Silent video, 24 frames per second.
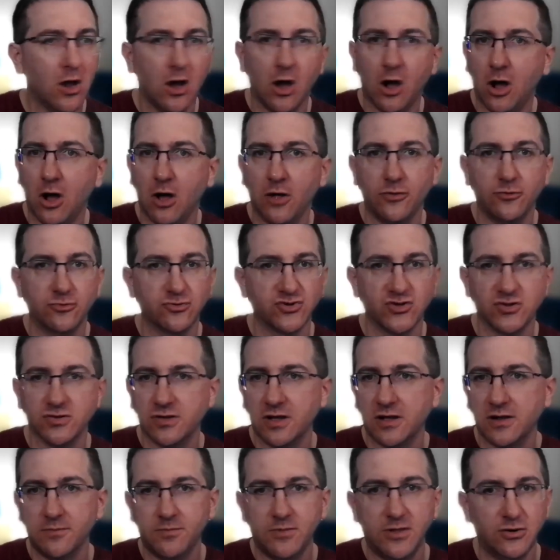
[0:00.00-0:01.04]
Uh, there's a
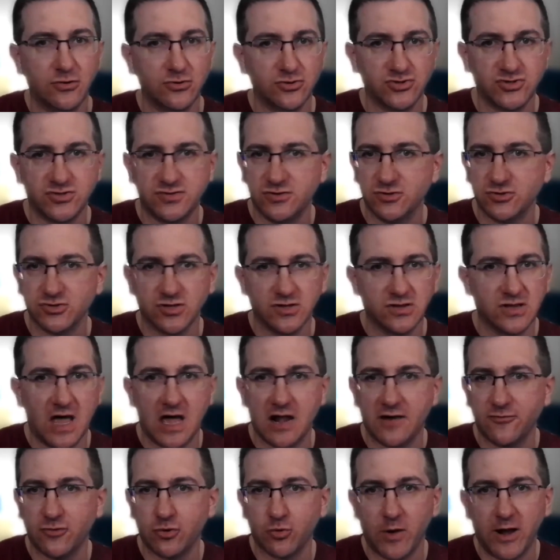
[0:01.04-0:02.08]
lot there's there's a lot
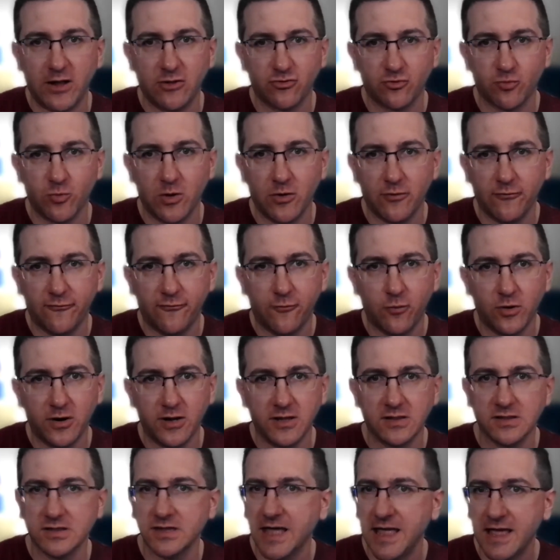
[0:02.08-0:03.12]
of groundswell for
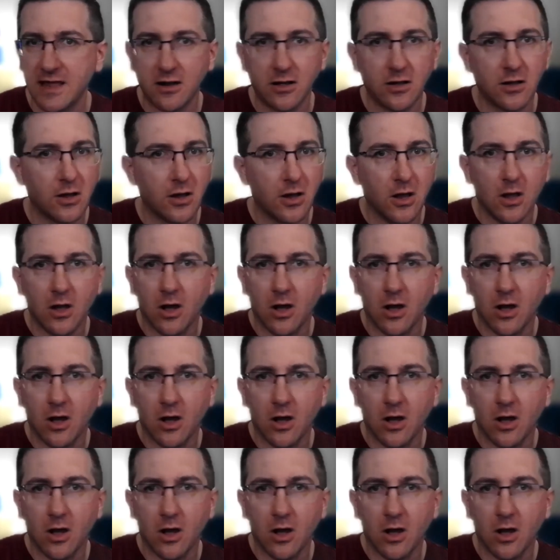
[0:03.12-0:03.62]
Atlanta.